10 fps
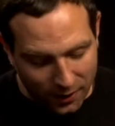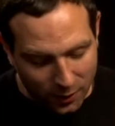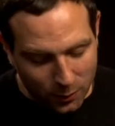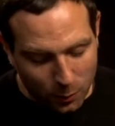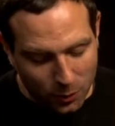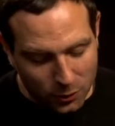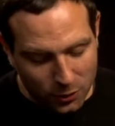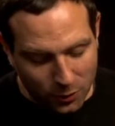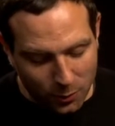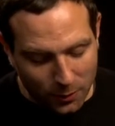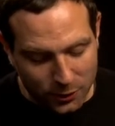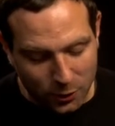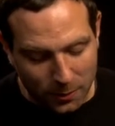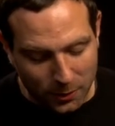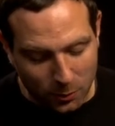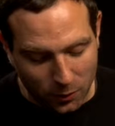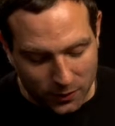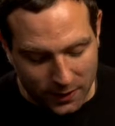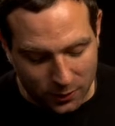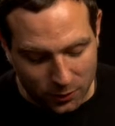And so I was wondering too, I mean,
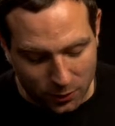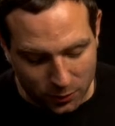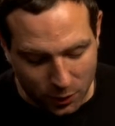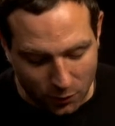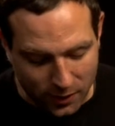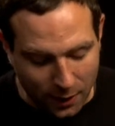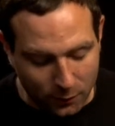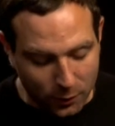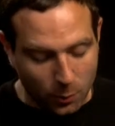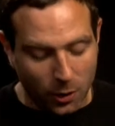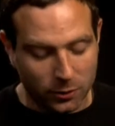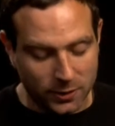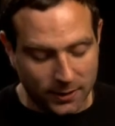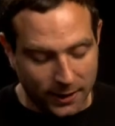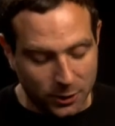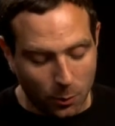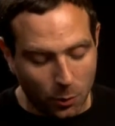obviously you're so renowned for your work on stage as well.